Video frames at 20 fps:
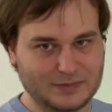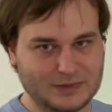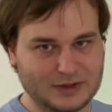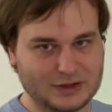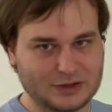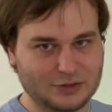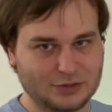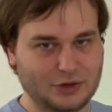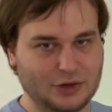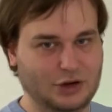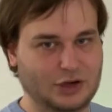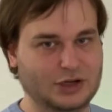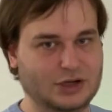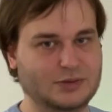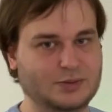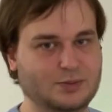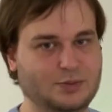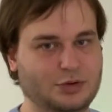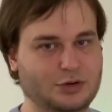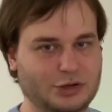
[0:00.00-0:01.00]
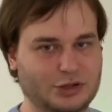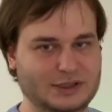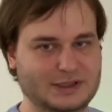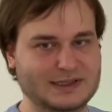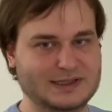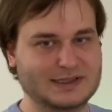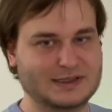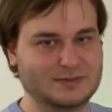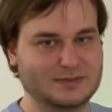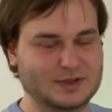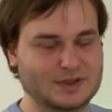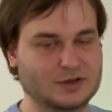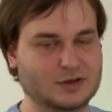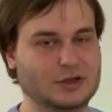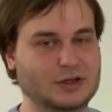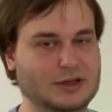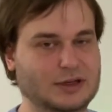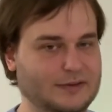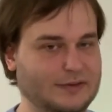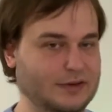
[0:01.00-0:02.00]
to earn points, so
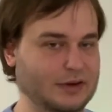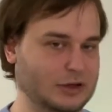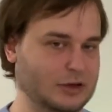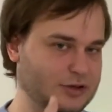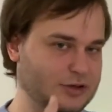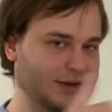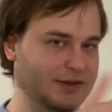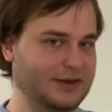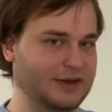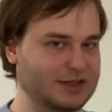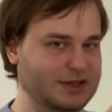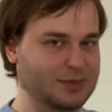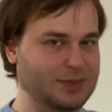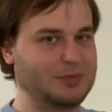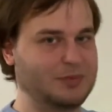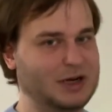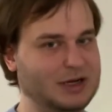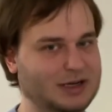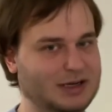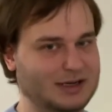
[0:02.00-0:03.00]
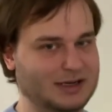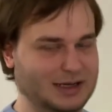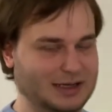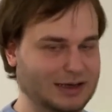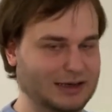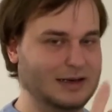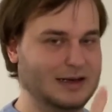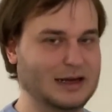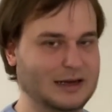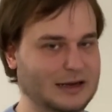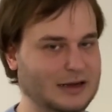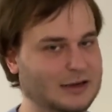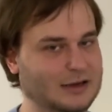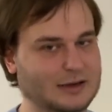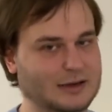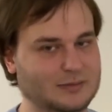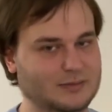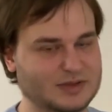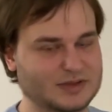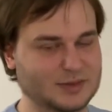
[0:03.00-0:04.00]
if I go to the supermarket and I
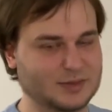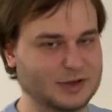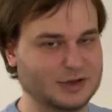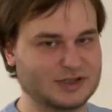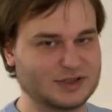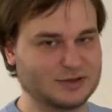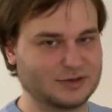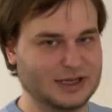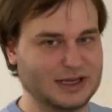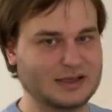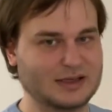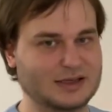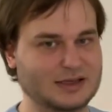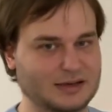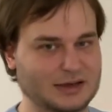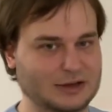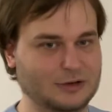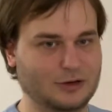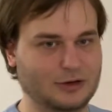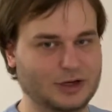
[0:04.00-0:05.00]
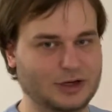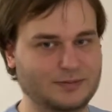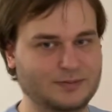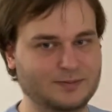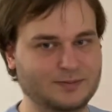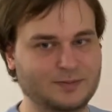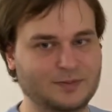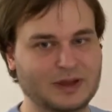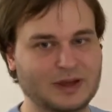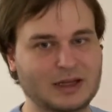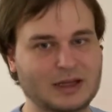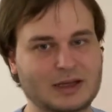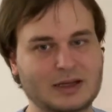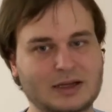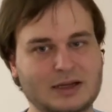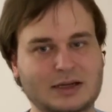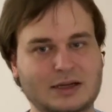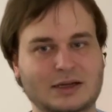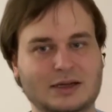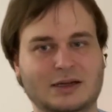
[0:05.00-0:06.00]
am supposed to get a coin,
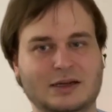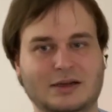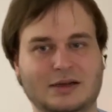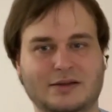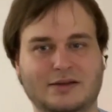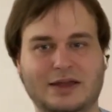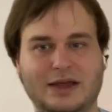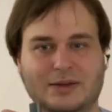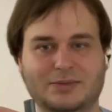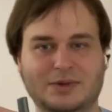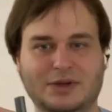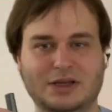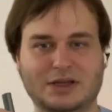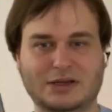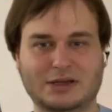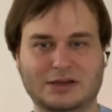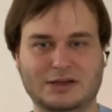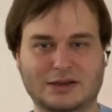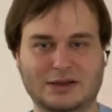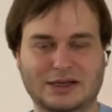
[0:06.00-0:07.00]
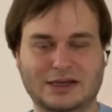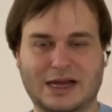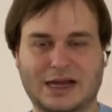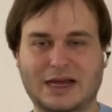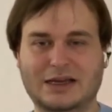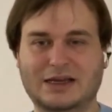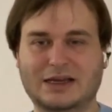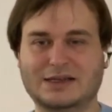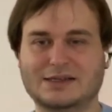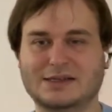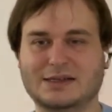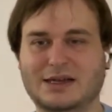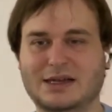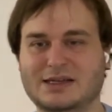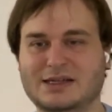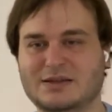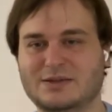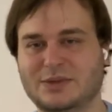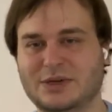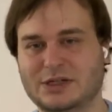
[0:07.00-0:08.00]
then I as a
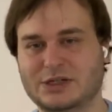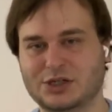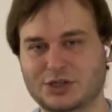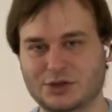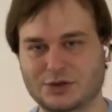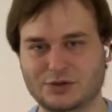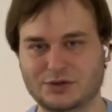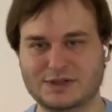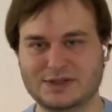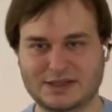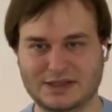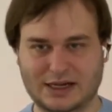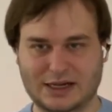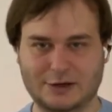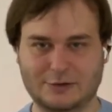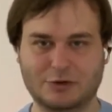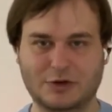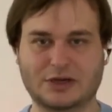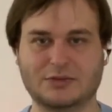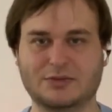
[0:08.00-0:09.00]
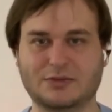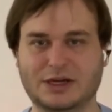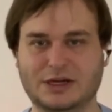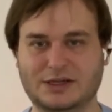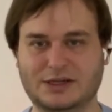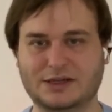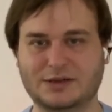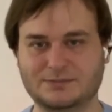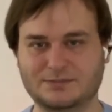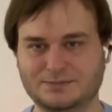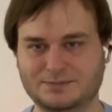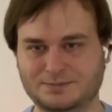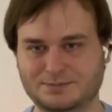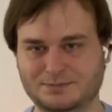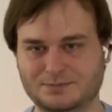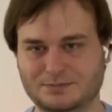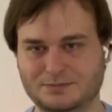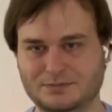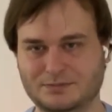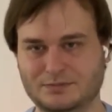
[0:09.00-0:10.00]
customer choose a random ID.
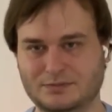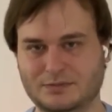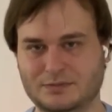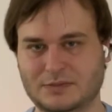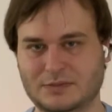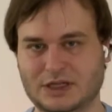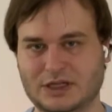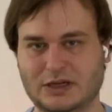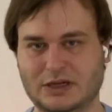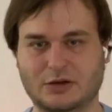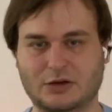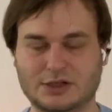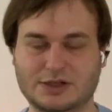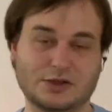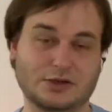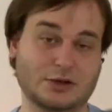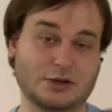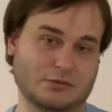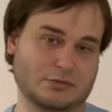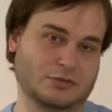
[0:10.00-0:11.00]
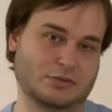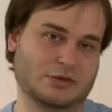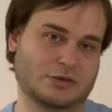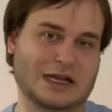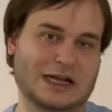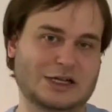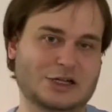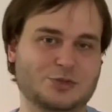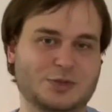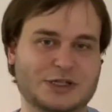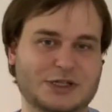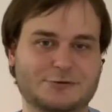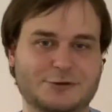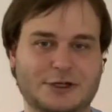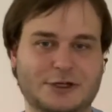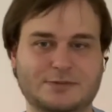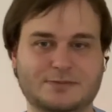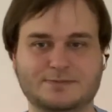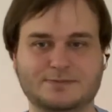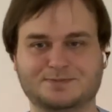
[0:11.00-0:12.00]
Okay, also large bit
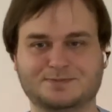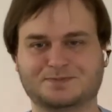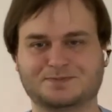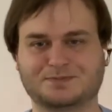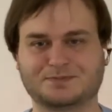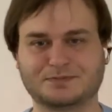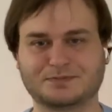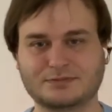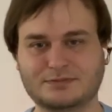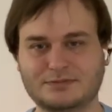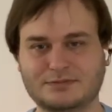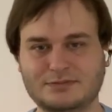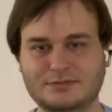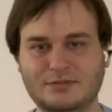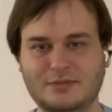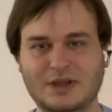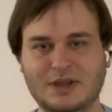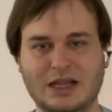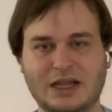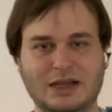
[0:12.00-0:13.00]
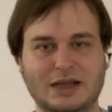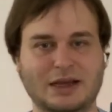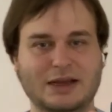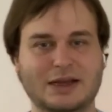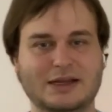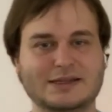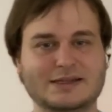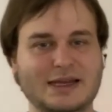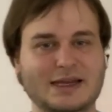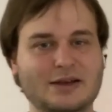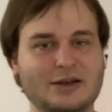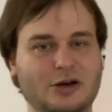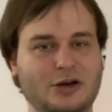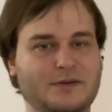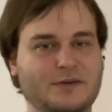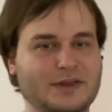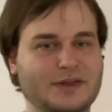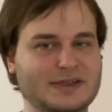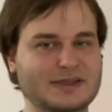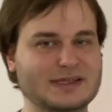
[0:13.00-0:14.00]
string. And I send
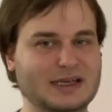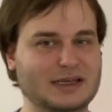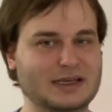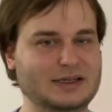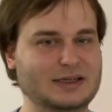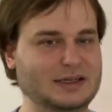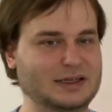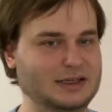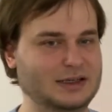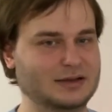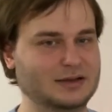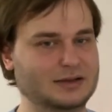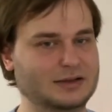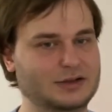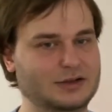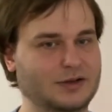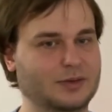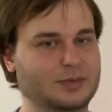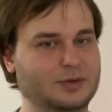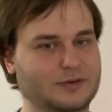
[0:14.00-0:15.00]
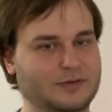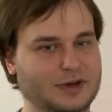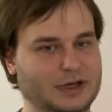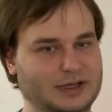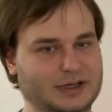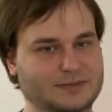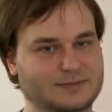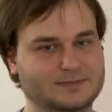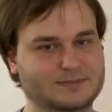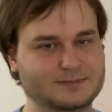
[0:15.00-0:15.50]
over this ID to the provider.